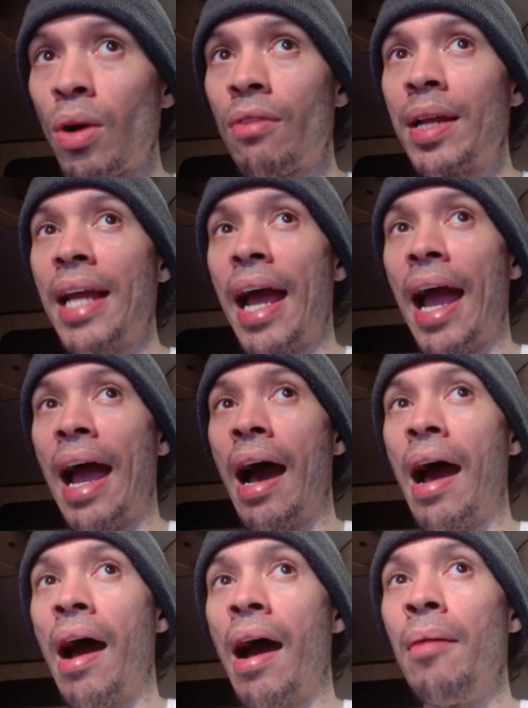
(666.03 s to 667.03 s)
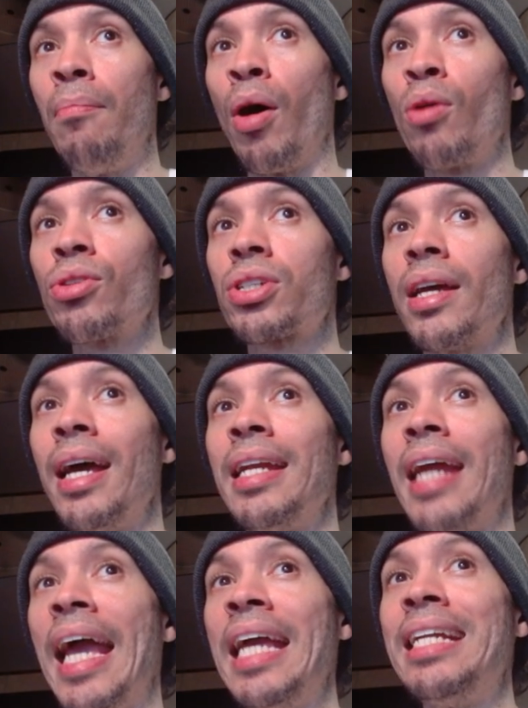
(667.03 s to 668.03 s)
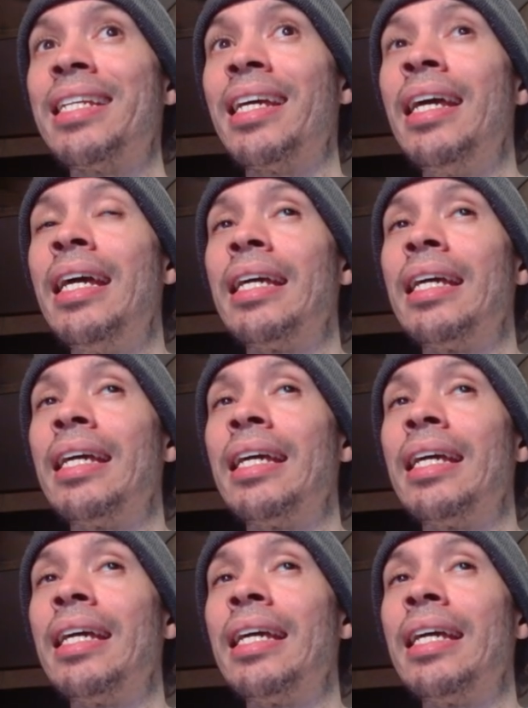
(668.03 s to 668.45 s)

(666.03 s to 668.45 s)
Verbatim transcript: who already uh, boast an 8